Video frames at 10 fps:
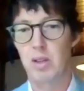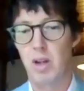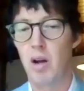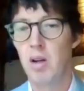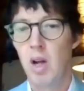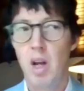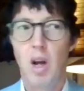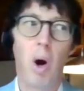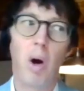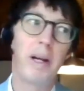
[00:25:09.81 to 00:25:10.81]
So
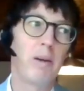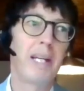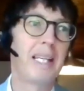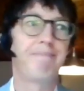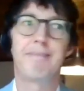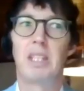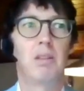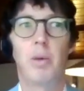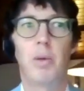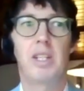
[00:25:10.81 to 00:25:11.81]

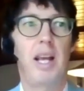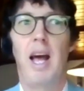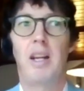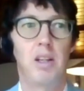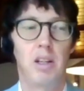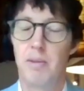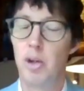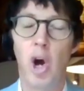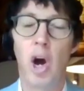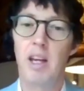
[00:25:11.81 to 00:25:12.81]
we just can't
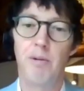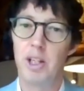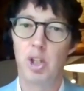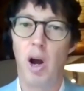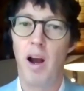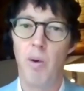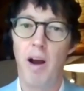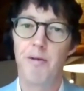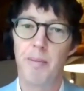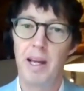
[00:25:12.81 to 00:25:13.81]
naively shy
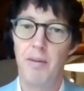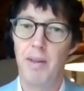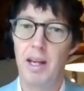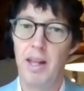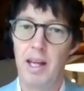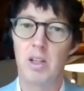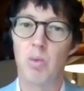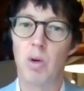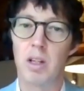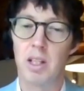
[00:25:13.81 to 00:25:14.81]
away from that. That
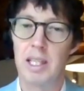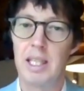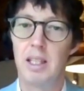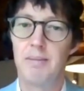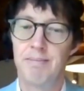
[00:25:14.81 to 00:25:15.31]
is what is ahead.